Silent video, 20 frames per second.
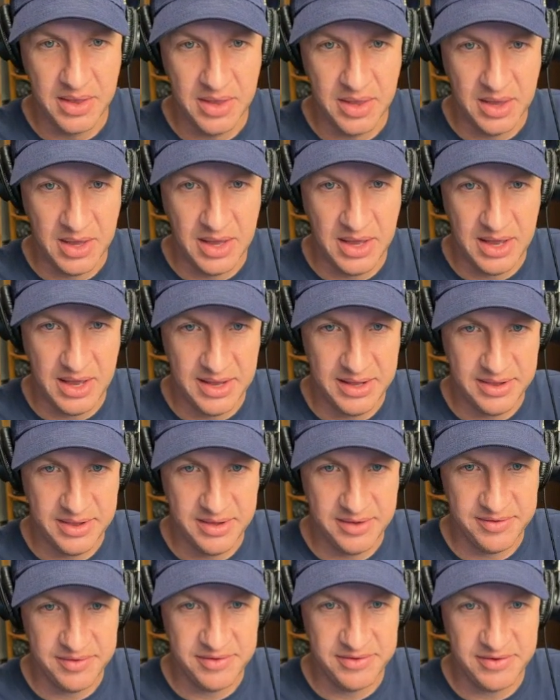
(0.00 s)
uh, and
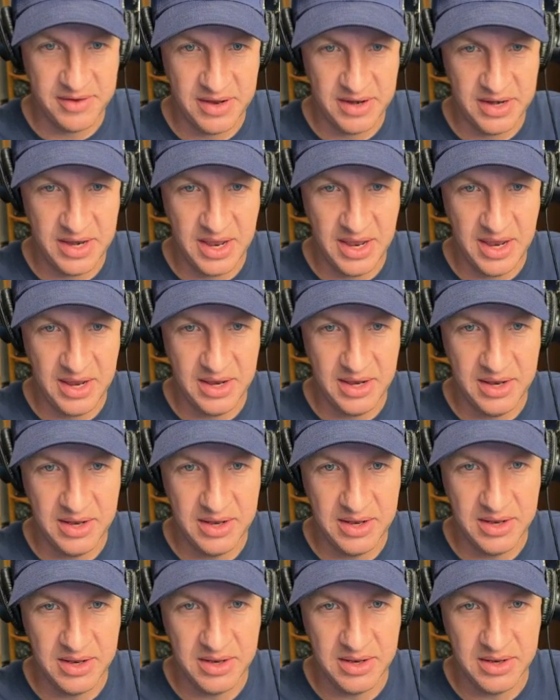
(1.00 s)
then Sunday.
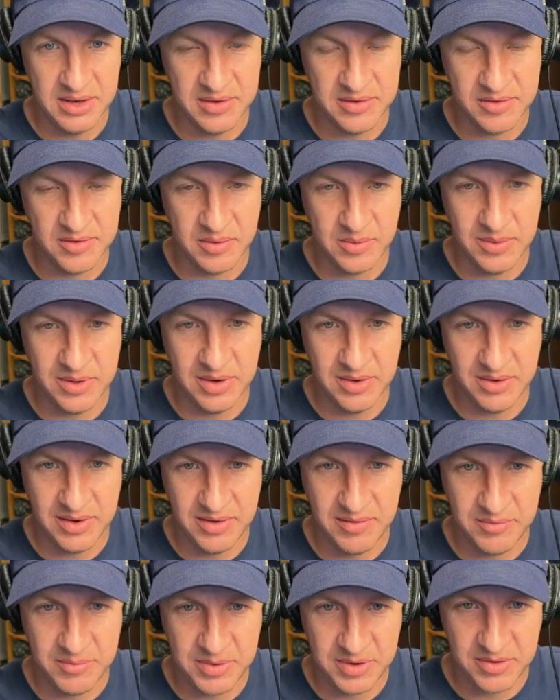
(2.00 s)
So we don't
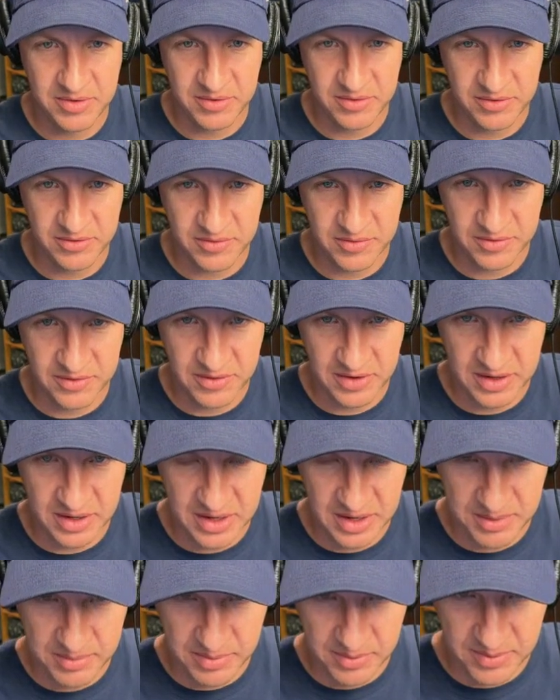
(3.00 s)
have pitchers for
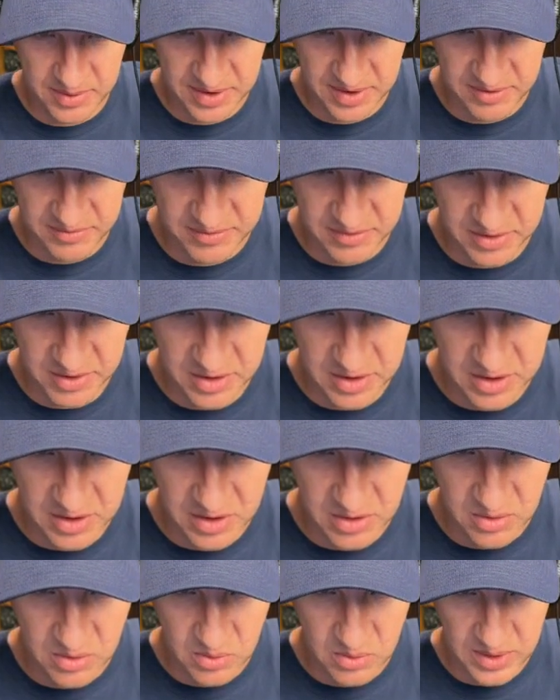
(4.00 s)
Sunday, but we have
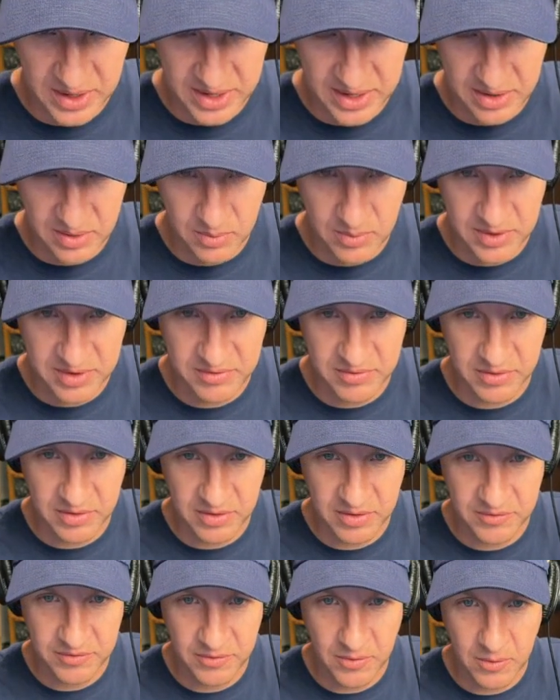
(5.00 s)
Rea and
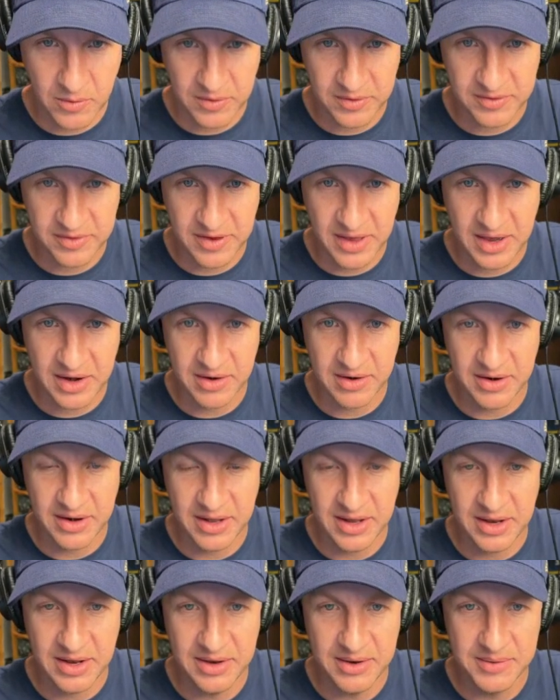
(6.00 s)
Weaver for Saturday.